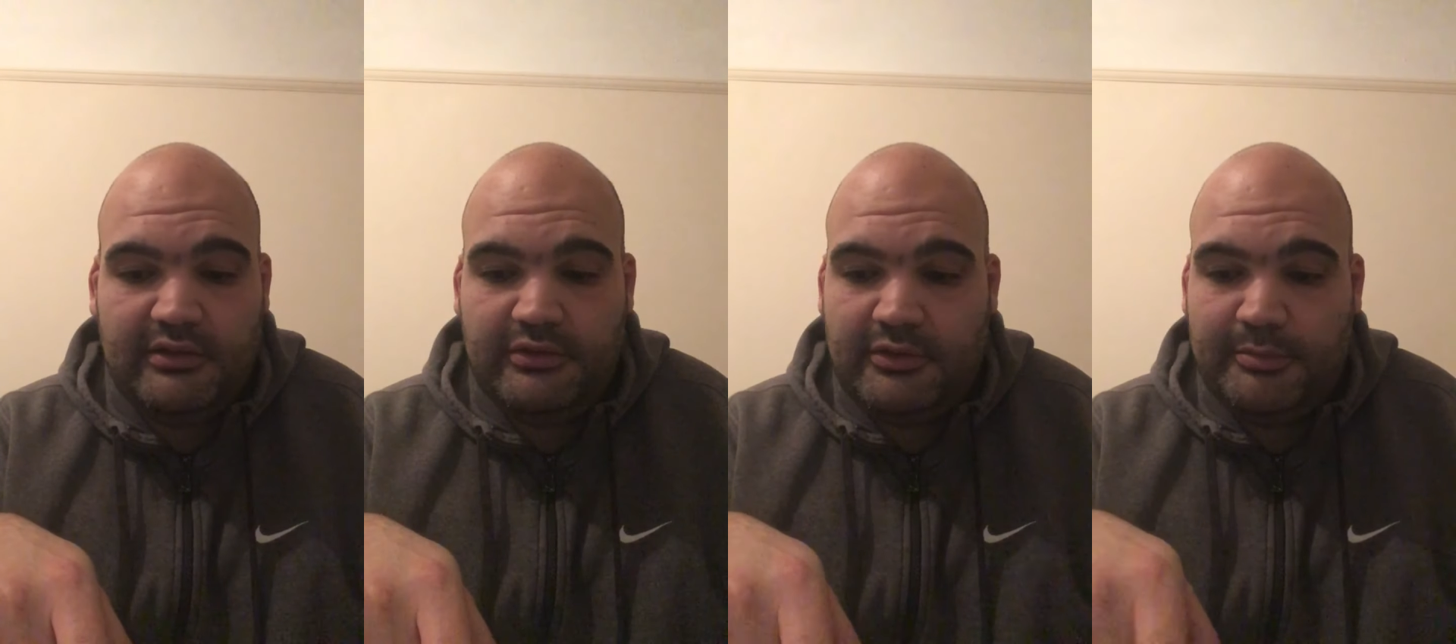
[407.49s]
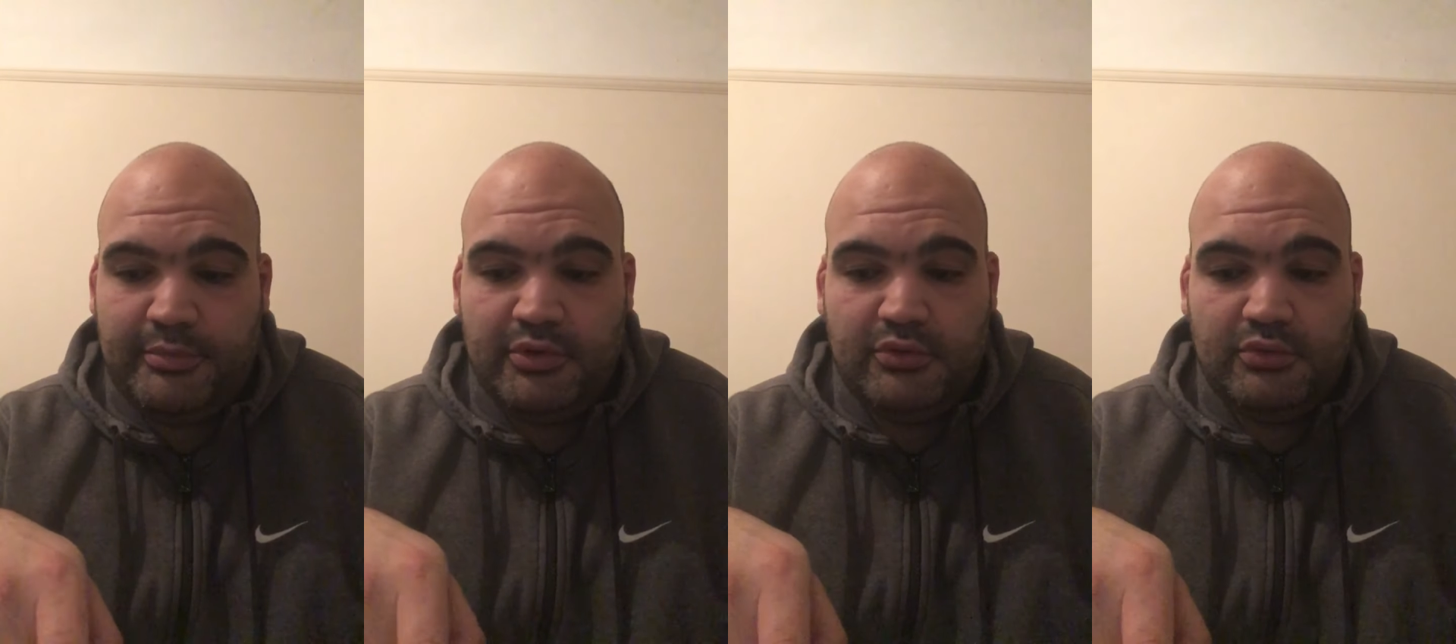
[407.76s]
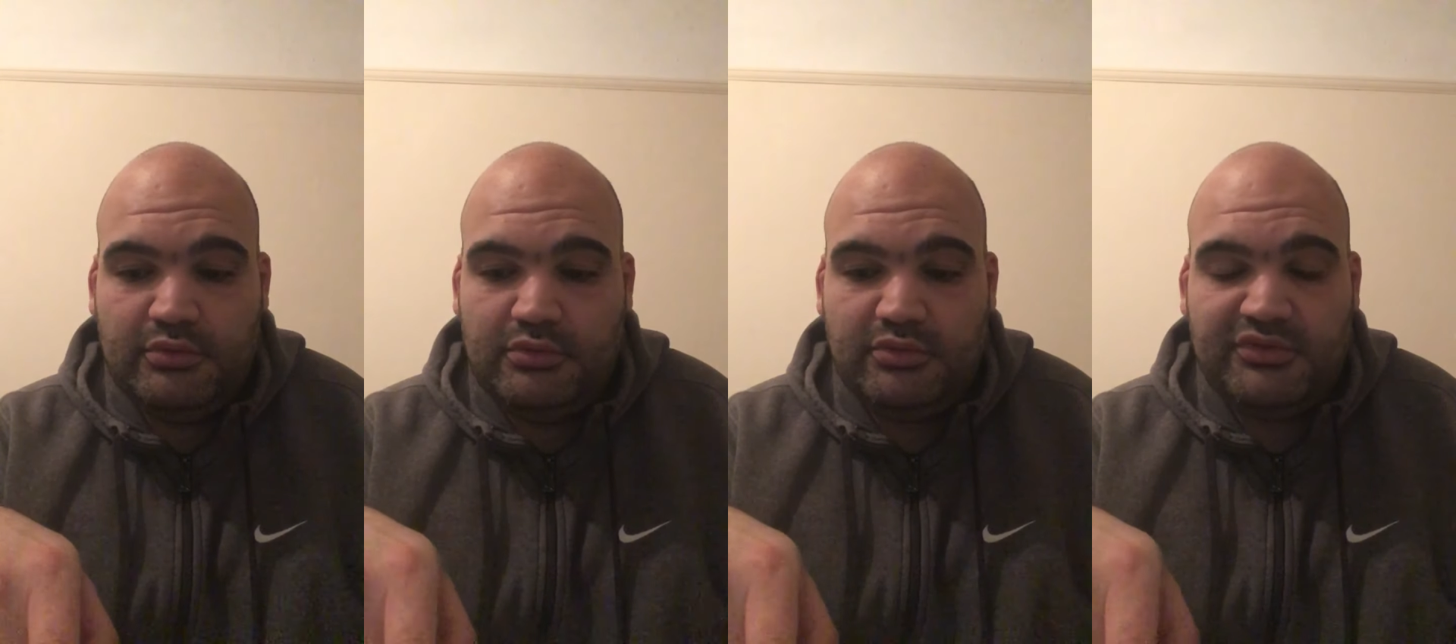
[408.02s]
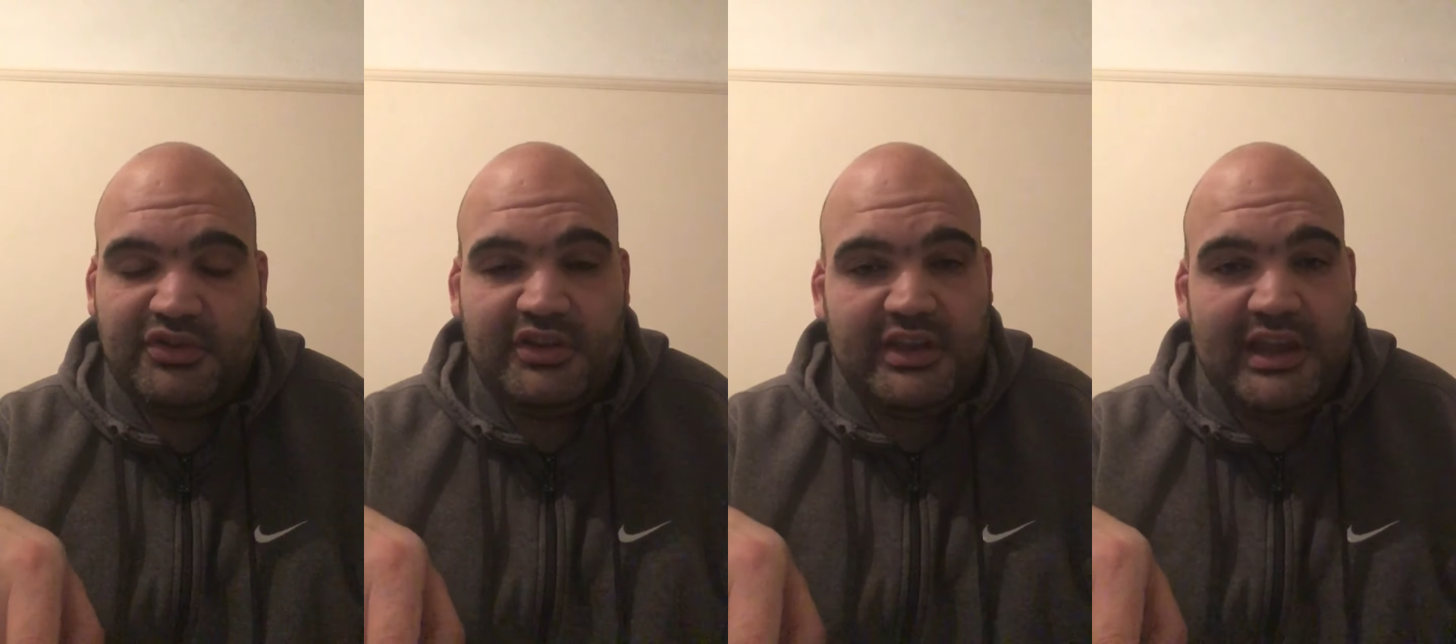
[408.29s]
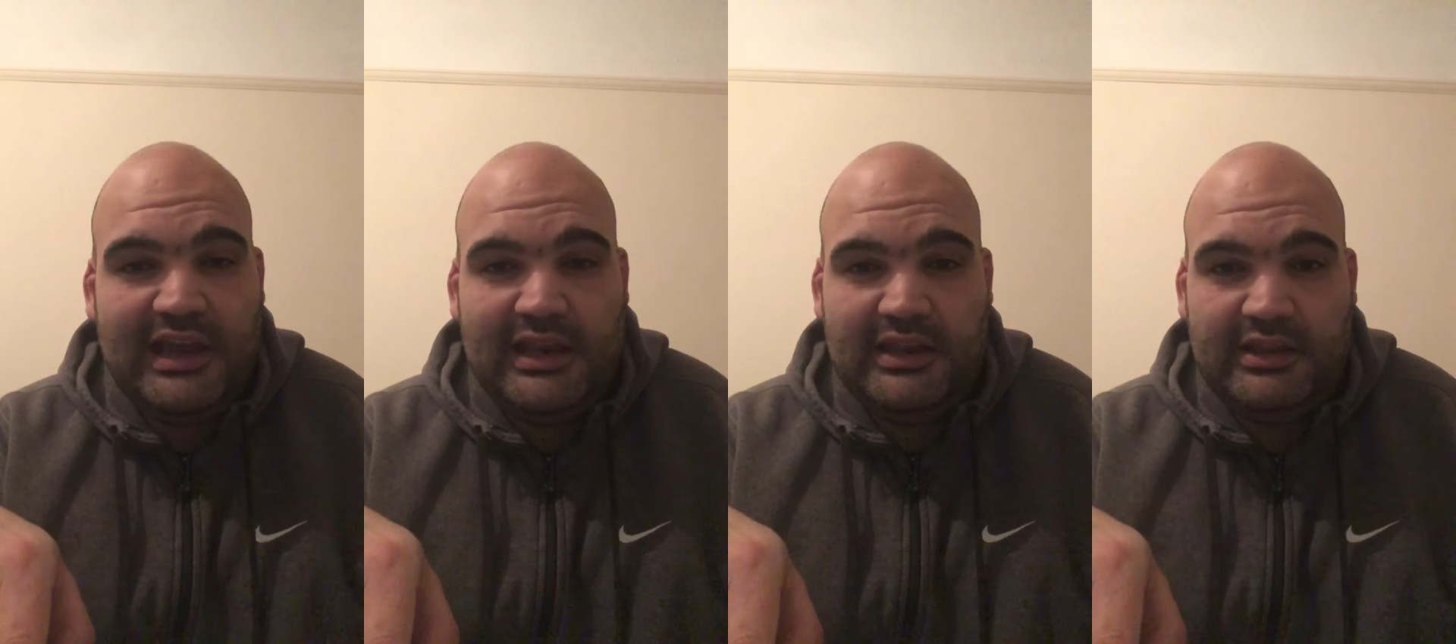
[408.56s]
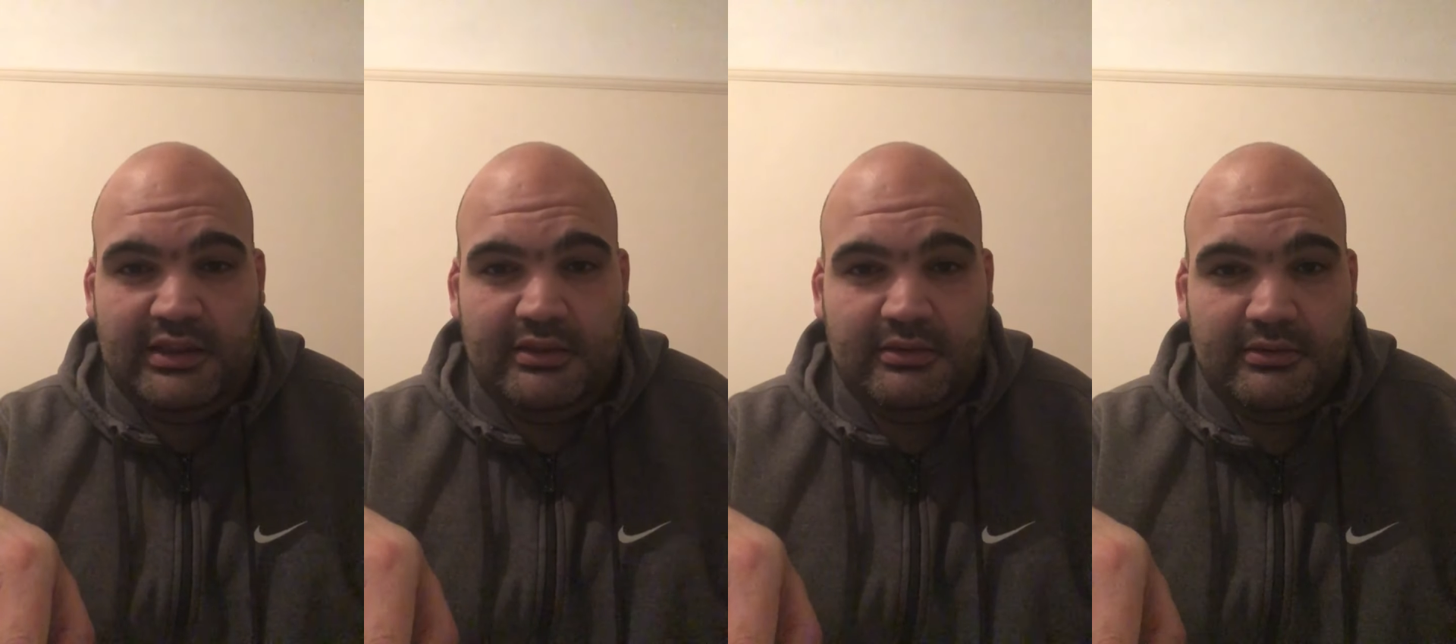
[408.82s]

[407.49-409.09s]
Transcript: the portal to Cali.